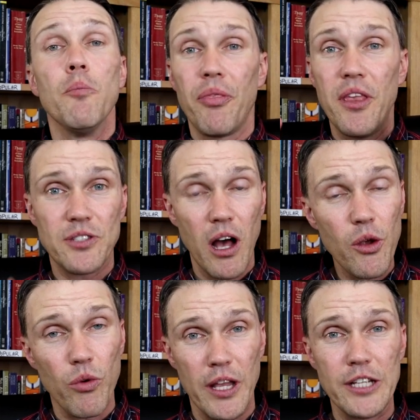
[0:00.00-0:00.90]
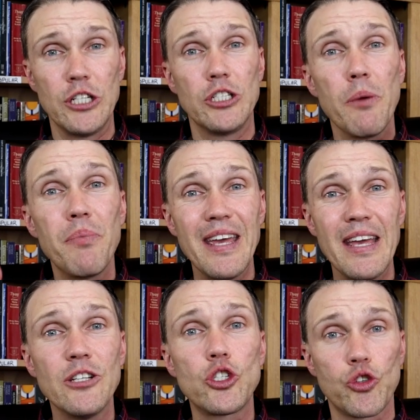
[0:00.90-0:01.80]
But this other relationship
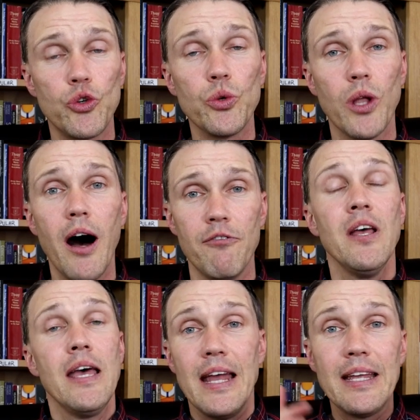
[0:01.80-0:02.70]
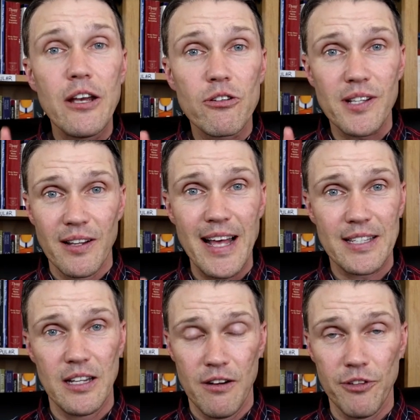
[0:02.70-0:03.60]
is true love. And here's the
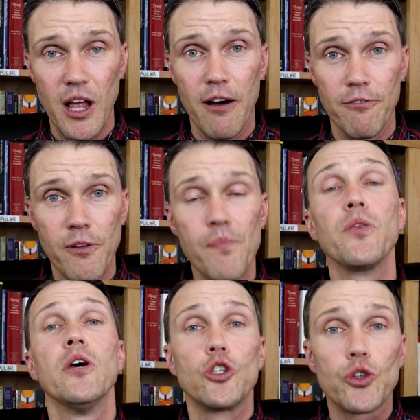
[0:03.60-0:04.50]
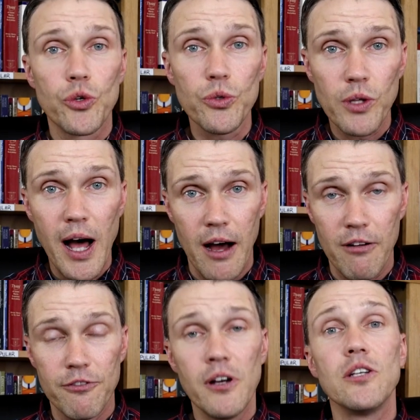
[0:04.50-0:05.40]
lesson of love true
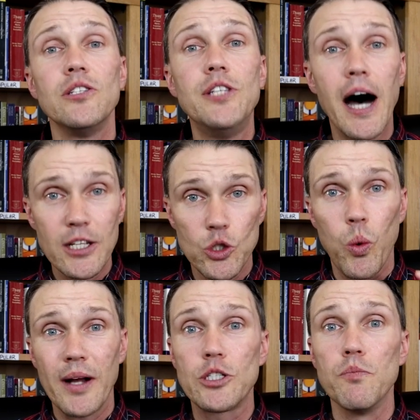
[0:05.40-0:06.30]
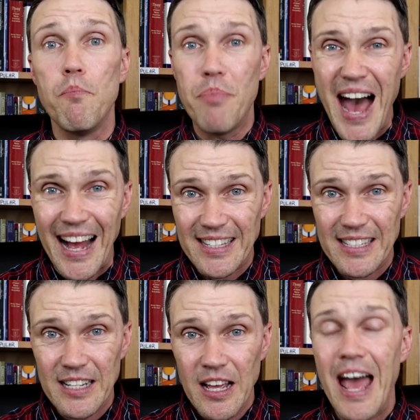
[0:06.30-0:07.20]
love does what's
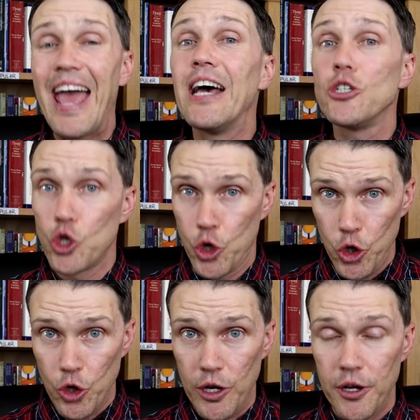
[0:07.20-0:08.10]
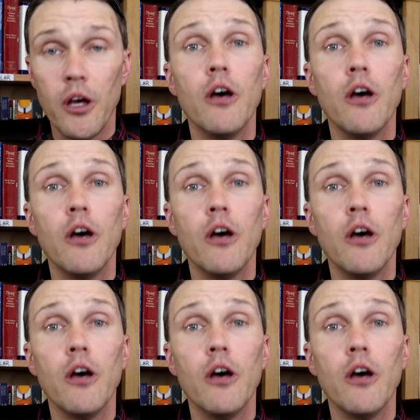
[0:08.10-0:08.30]
best and good